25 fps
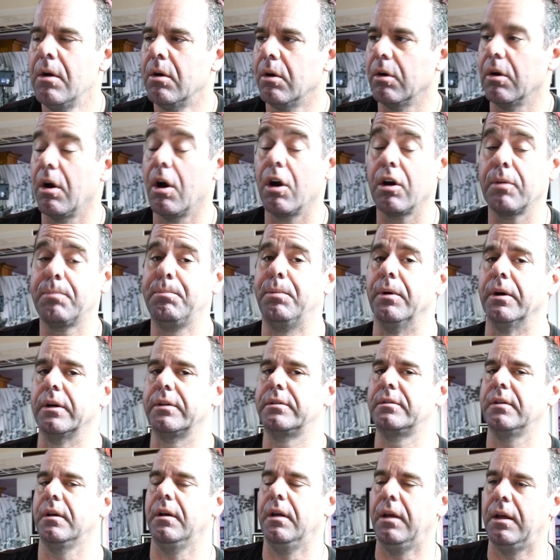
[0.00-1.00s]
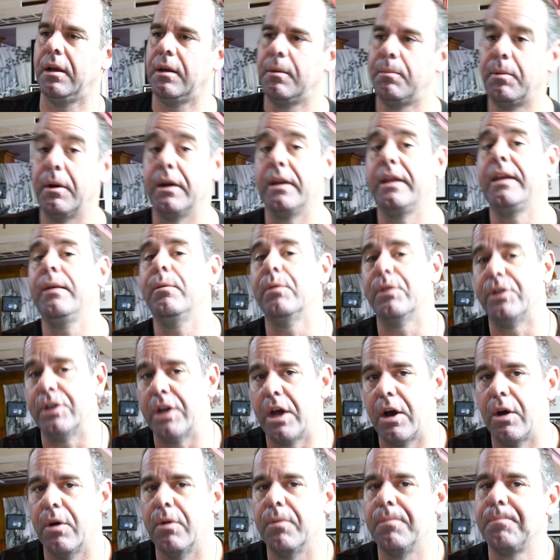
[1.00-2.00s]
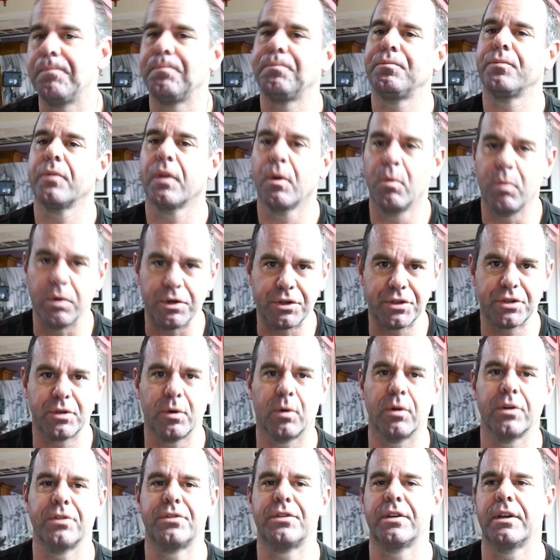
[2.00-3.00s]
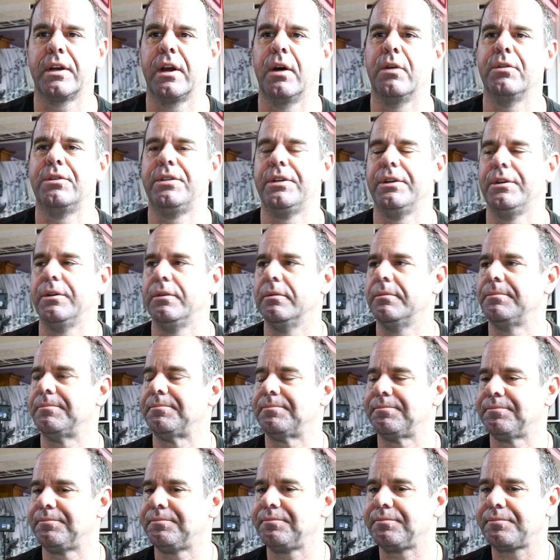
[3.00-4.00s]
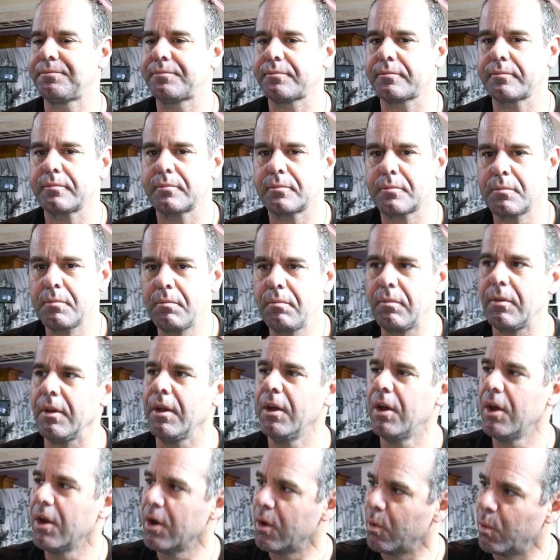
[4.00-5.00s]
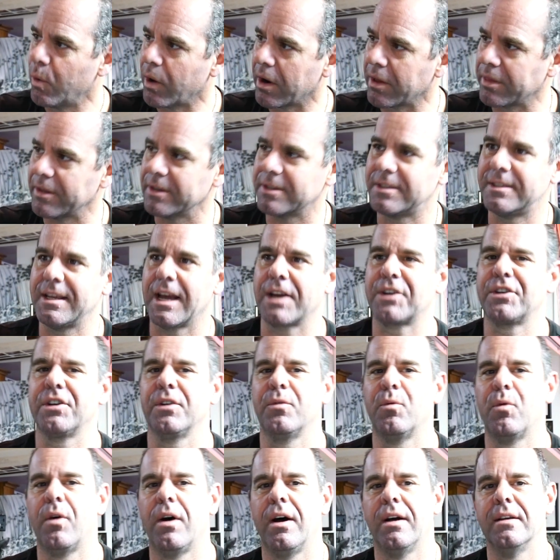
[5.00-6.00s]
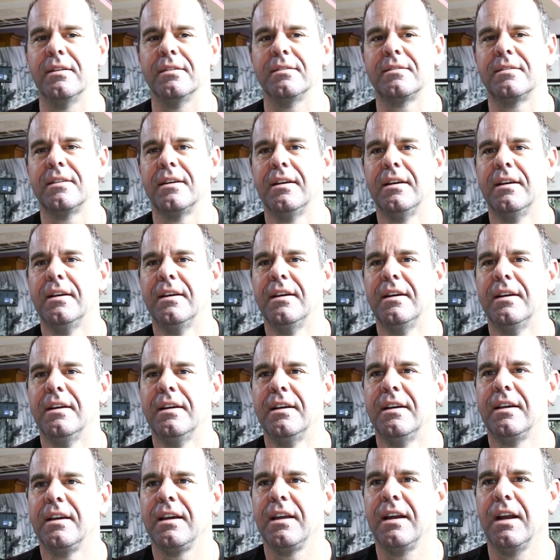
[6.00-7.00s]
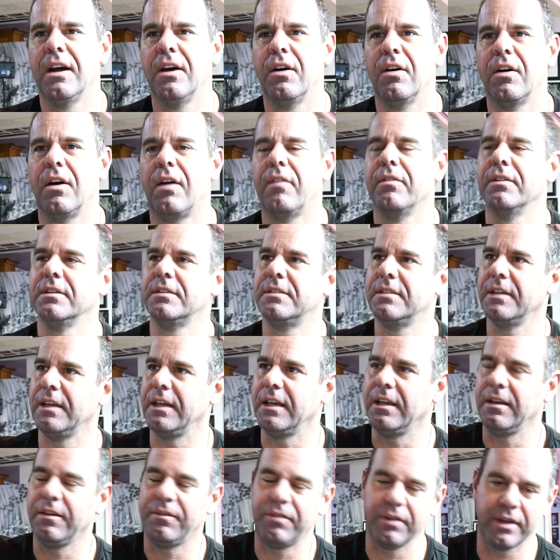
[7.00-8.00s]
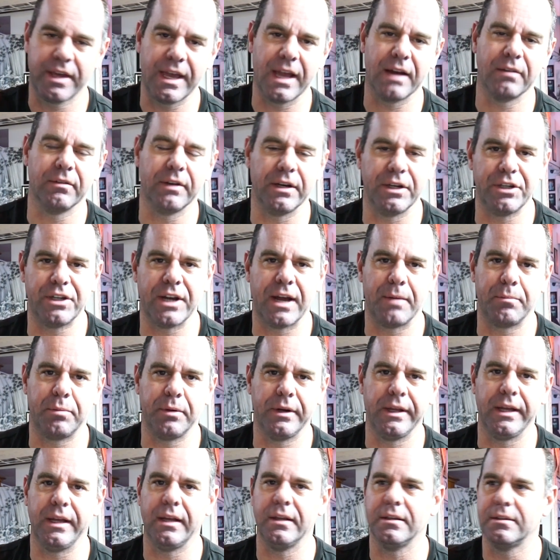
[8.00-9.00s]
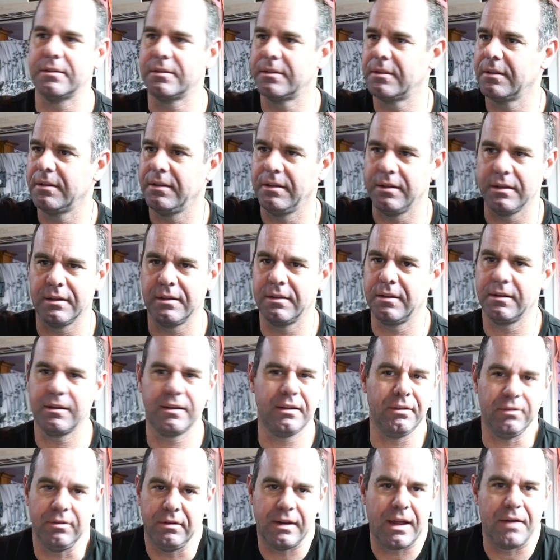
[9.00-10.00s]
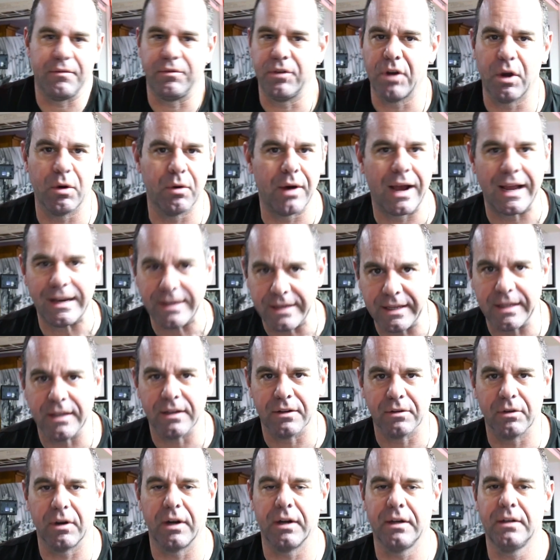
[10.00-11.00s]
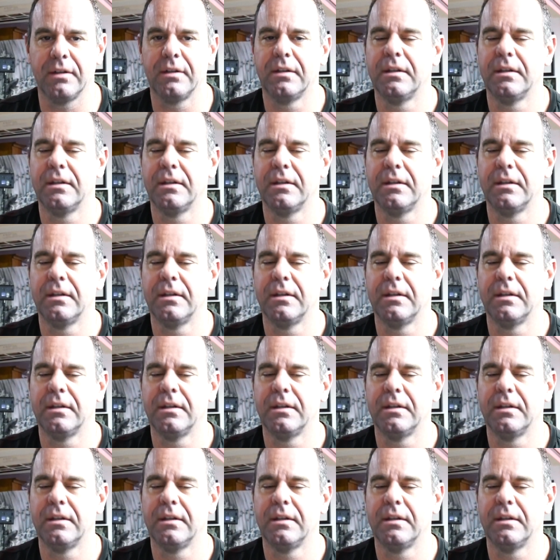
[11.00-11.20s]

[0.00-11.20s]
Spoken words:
or art books, but he would know which stores to go to, where the section was. You know, obviously, if you can't read Japanese, you have no idea, right?